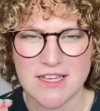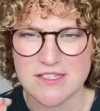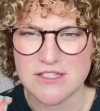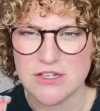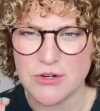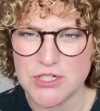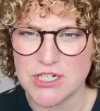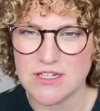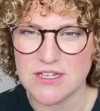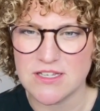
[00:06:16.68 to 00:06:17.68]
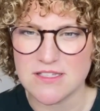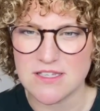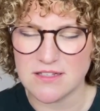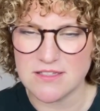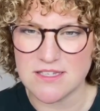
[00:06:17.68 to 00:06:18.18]
Notion
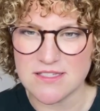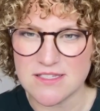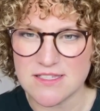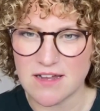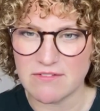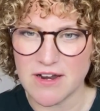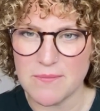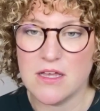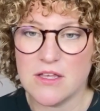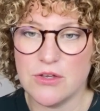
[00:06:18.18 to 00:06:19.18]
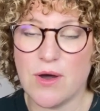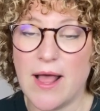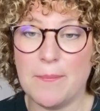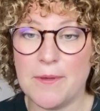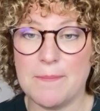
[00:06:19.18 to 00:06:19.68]
consultants, is that right? Where you're
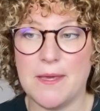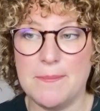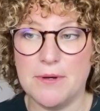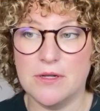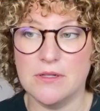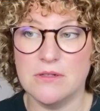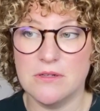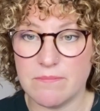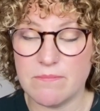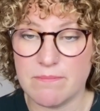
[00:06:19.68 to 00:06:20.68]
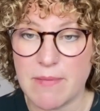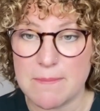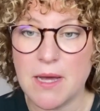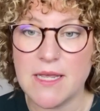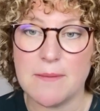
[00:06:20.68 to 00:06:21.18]
helping people make
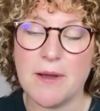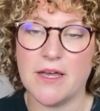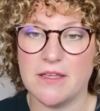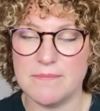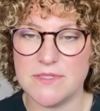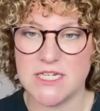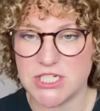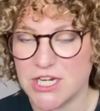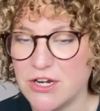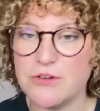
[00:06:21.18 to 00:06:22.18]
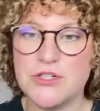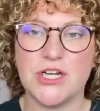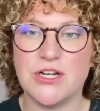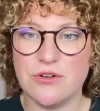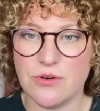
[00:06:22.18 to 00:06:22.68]
money by teaching
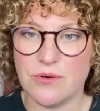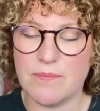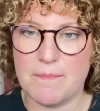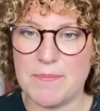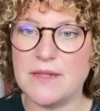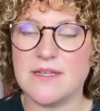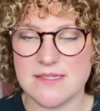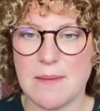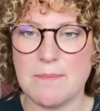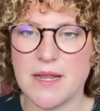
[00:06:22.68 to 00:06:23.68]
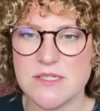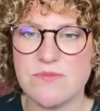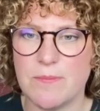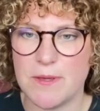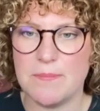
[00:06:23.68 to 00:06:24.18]
Notion or building templates
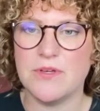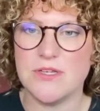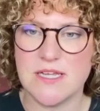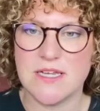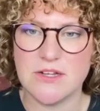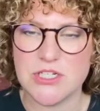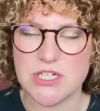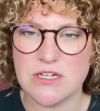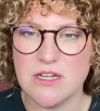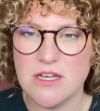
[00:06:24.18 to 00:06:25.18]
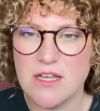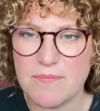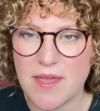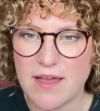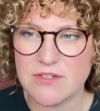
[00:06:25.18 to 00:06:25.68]
for people using Notion.
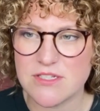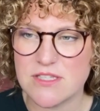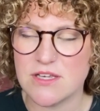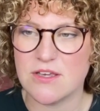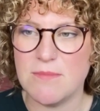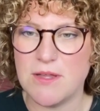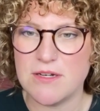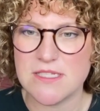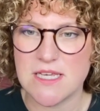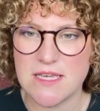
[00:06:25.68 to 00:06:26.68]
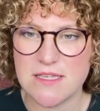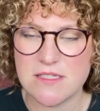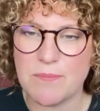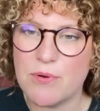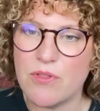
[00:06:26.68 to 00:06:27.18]
How does the community
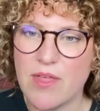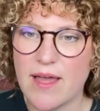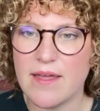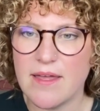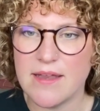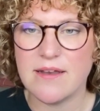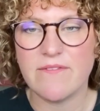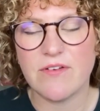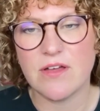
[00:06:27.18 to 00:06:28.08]
support that endeavor?